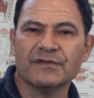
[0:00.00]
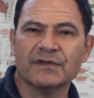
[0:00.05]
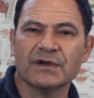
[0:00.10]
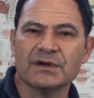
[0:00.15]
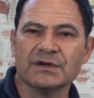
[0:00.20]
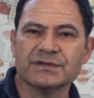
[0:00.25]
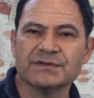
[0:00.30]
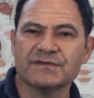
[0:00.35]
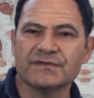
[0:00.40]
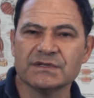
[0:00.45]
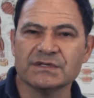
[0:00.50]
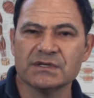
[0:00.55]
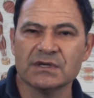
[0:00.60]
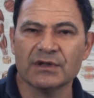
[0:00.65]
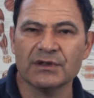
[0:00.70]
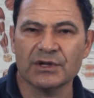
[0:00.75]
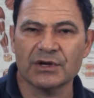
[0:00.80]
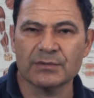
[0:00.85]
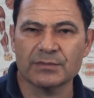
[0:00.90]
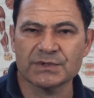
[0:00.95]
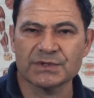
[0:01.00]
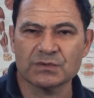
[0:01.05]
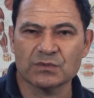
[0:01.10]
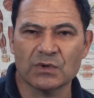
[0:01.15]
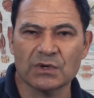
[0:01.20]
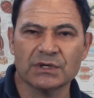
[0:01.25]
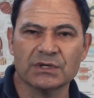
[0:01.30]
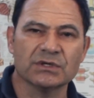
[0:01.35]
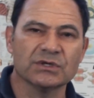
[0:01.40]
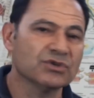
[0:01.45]
those physiotherapists
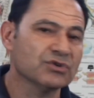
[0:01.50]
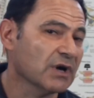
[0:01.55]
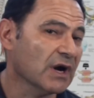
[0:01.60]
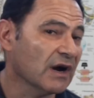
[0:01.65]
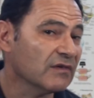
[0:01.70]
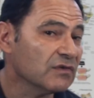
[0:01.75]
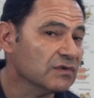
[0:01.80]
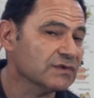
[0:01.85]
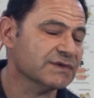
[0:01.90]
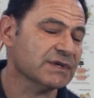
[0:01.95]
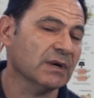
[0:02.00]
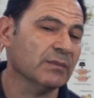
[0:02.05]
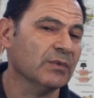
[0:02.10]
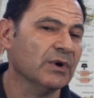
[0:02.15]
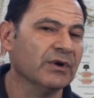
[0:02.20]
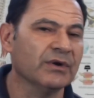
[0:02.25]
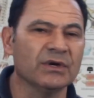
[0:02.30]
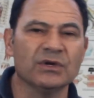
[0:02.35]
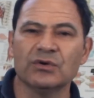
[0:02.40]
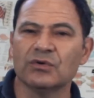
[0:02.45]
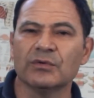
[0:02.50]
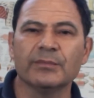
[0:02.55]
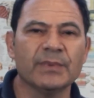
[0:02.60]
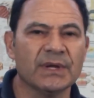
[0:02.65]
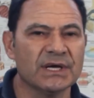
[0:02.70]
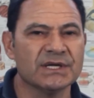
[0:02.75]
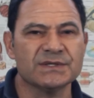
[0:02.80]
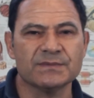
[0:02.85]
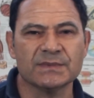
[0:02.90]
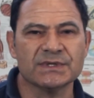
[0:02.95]
want to travel somewhere and do a
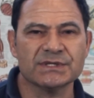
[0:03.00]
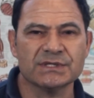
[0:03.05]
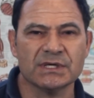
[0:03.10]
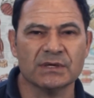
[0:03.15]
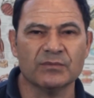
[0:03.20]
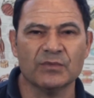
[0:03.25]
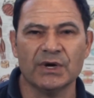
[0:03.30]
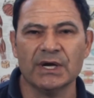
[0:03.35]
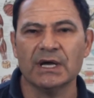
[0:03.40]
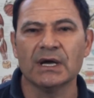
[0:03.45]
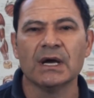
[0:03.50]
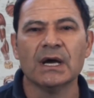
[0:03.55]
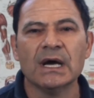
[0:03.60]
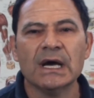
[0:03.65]
placement somewhere,